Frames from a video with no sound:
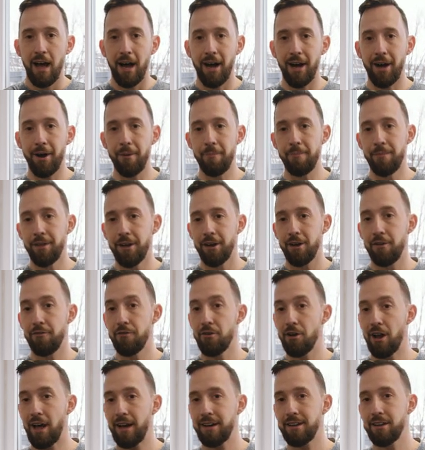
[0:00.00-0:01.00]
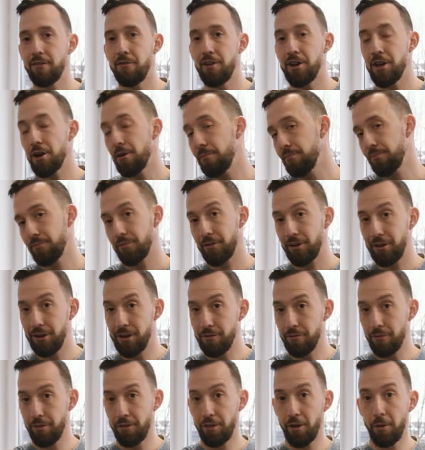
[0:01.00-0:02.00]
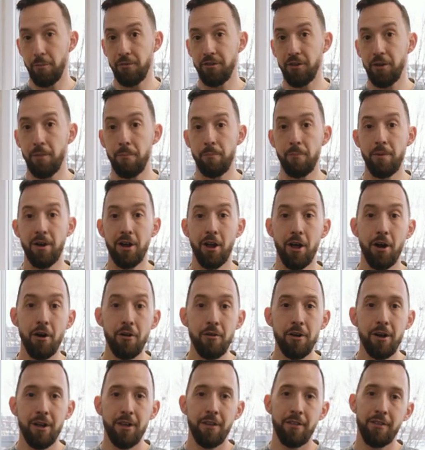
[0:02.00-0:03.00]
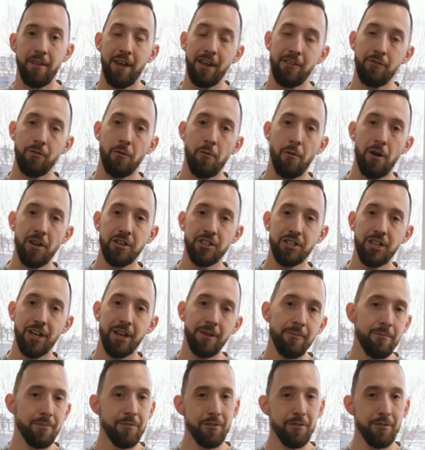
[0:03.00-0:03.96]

Um, if you liked the video, leave a thumbs up below. Thanks for watching.